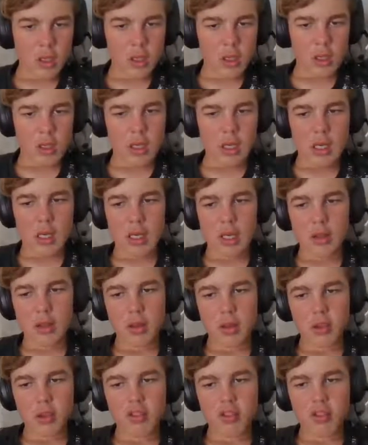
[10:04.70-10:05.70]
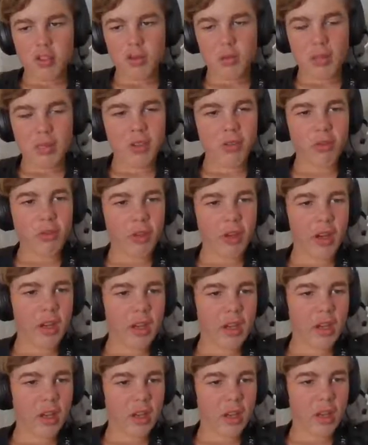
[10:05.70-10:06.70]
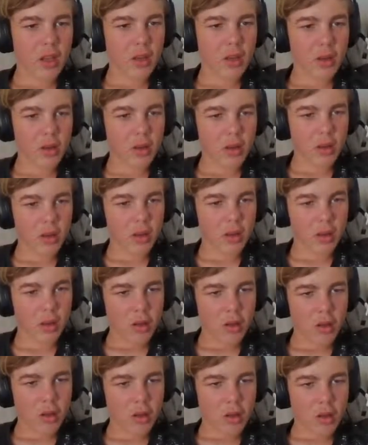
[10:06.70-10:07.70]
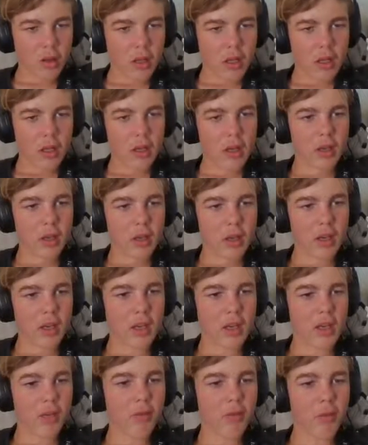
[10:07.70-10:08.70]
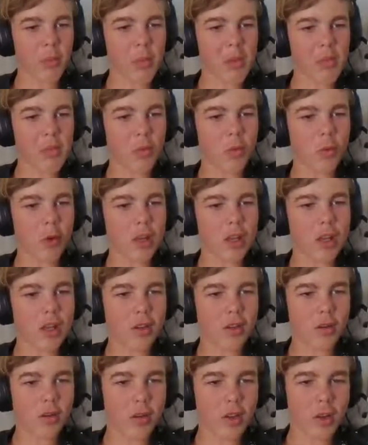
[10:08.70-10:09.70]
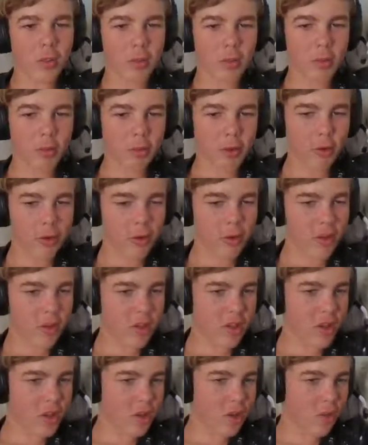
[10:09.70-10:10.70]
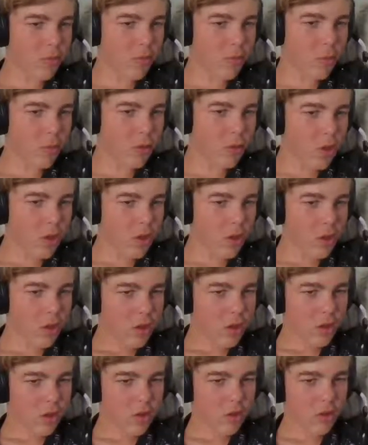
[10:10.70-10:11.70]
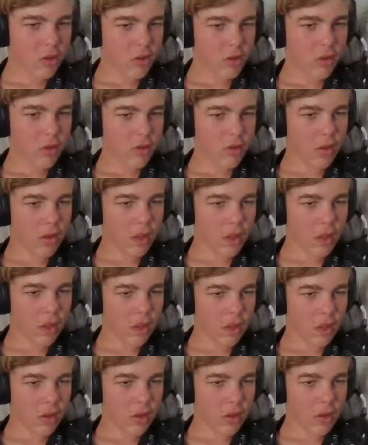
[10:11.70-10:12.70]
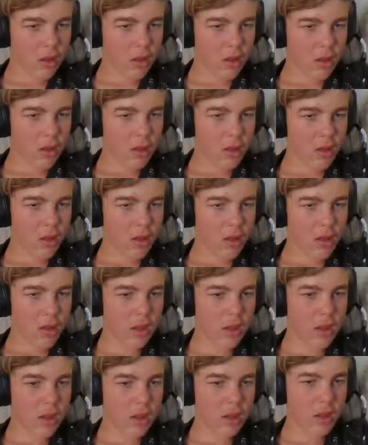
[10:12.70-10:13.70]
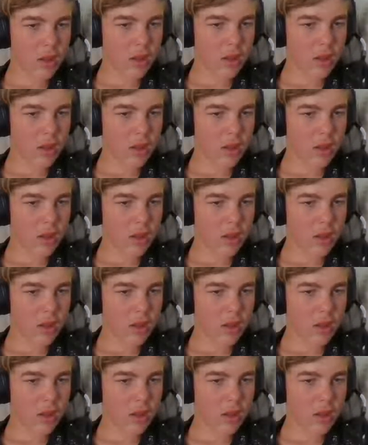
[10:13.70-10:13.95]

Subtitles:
And now they should all be green. I can't even remember what color Flappy Bird is. Just give it like I think